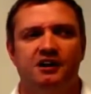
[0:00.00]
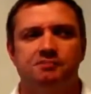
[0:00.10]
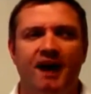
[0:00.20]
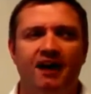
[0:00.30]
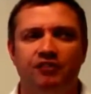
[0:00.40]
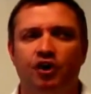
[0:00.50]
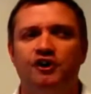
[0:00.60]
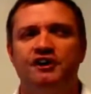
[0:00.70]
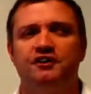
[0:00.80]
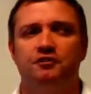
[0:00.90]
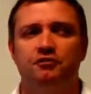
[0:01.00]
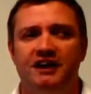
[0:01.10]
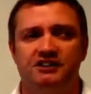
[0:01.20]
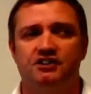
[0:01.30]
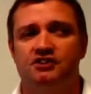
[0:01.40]
As part of looking at the
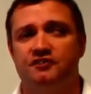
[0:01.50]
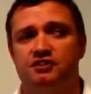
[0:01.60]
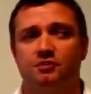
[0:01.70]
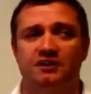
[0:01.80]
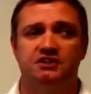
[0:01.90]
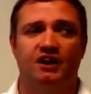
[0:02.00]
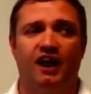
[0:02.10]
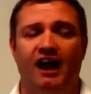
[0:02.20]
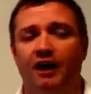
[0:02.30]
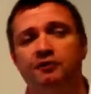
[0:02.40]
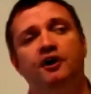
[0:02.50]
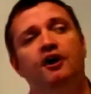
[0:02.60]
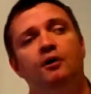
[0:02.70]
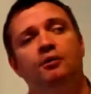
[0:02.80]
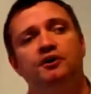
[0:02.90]
risks of a switch to cloud,
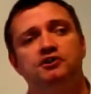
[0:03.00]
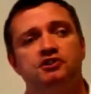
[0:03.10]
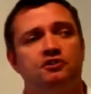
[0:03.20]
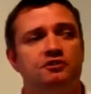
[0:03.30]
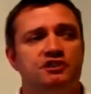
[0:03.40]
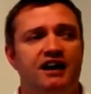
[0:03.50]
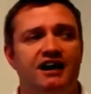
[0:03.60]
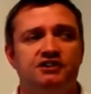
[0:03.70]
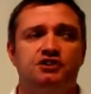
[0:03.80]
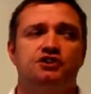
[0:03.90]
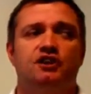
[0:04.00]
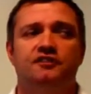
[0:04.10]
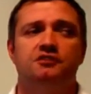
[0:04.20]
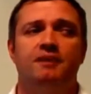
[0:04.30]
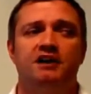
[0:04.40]
we're going to scrutinise the
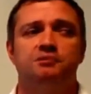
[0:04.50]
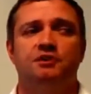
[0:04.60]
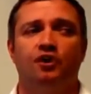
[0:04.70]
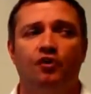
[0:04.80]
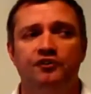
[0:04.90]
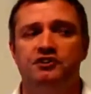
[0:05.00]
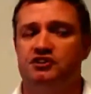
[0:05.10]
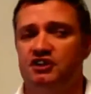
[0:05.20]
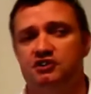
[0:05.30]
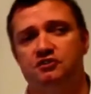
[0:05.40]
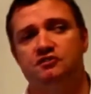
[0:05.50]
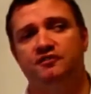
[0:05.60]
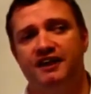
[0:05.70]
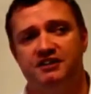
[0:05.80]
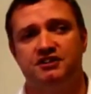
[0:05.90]
service management governance issues
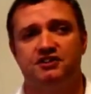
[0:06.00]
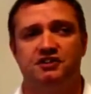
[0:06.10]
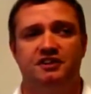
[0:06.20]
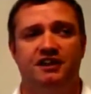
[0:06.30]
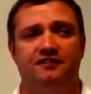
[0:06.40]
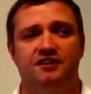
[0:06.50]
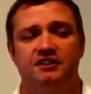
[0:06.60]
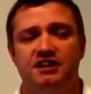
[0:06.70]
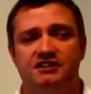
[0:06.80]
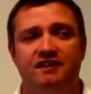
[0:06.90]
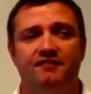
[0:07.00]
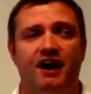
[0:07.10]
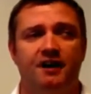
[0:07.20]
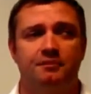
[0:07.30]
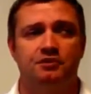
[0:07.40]
facing us in these
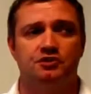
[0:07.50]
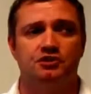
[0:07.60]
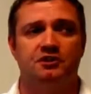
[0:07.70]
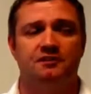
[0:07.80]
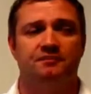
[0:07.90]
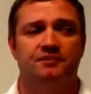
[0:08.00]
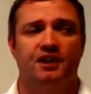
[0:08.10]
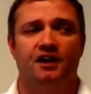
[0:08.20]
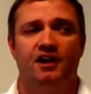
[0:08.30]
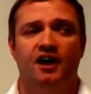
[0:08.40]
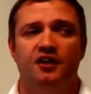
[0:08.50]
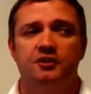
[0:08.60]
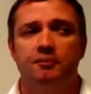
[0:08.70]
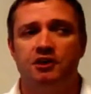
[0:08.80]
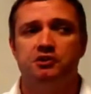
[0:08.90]
environments.
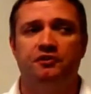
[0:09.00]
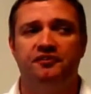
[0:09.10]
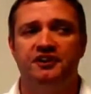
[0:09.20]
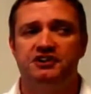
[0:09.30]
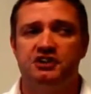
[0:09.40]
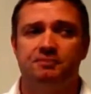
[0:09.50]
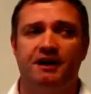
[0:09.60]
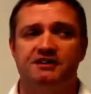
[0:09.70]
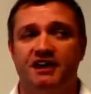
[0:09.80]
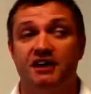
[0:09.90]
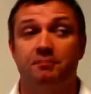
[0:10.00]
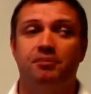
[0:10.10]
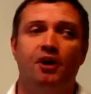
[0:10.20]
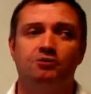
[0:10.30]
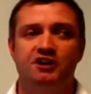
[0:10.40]
The module finishes by taking a
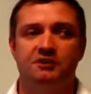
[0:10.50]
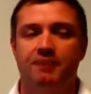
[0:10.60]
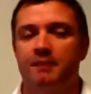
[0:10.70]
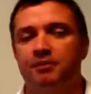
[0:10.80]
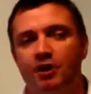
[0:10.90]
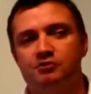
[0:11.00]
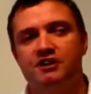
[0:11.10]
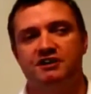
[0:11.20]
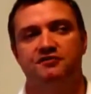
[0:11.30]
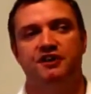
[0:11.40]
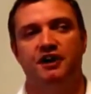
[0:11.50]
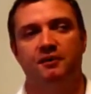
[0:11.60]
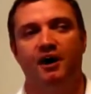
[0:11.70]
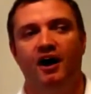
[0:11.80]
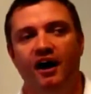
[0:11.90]
process-by-process
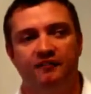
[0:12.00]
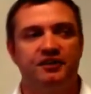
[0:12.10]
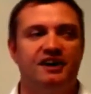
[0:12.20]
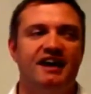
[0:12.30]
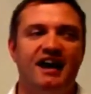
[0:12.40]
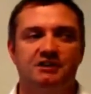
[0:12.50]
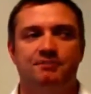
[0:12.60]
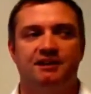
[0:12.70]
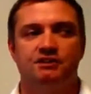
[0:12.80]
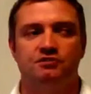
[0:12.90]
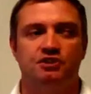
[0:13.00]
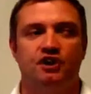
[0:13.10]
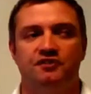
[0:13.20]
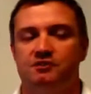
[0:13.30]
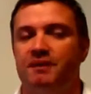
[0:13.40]
view of the key aspects of
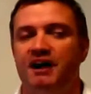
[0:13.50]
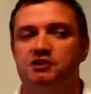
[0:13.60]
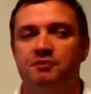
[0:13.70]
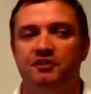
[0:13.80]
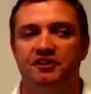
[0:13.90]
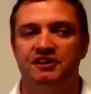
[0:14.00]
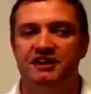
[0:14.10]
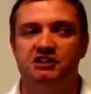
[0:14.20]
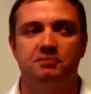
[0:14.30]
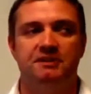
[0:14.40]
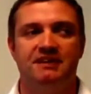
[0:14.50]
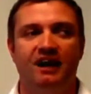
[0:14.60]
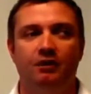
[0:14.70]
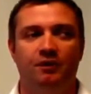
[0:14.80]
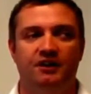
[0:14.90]
service management that need to be
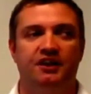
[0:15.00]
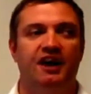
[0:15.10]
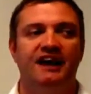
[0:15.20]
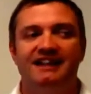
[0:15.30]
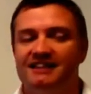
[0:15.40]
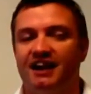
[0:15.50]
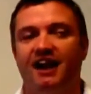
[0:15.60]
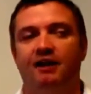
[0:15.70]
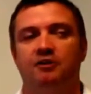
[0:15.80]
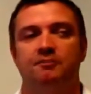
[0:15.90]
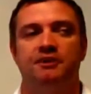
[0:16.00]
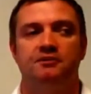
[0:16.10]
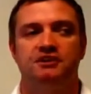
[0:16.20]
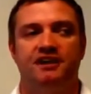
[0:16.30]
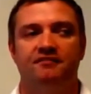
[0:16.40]
dealt with in the cloud
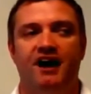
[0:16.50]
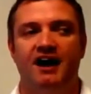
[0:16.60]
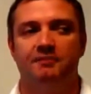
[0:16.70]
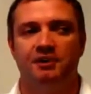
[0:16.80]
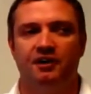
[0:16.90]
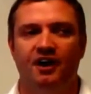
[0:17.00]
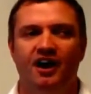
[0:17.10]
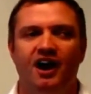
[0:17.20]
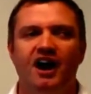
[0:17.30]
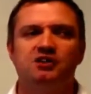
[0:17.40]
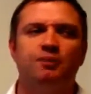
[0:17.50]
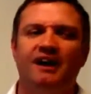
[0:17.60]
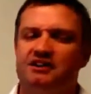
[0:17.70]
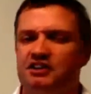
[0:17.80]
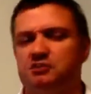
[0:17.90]
computing environment, as
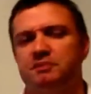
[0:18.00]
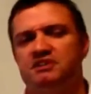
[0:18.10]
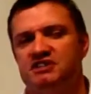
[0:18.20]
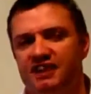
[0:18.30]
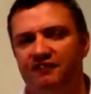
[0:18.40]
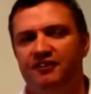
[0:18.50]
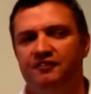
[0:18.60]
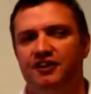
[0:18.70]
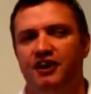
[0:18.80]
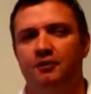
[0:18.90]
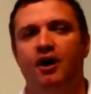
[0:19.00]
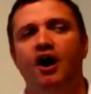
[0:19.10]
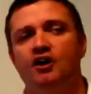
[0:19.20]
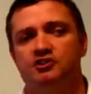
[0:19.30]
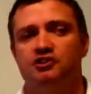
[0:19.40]
well as a specific view
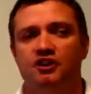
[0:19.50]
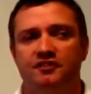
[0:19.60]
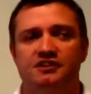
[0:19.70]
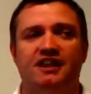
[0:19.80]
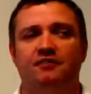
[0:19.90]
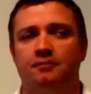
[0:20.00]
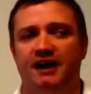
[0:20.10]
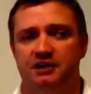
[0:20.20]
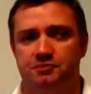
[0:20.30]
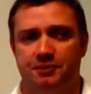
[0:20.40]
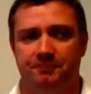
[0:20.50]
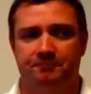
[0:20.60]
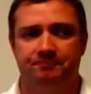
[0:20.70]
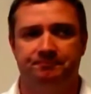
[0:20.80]
on service level management.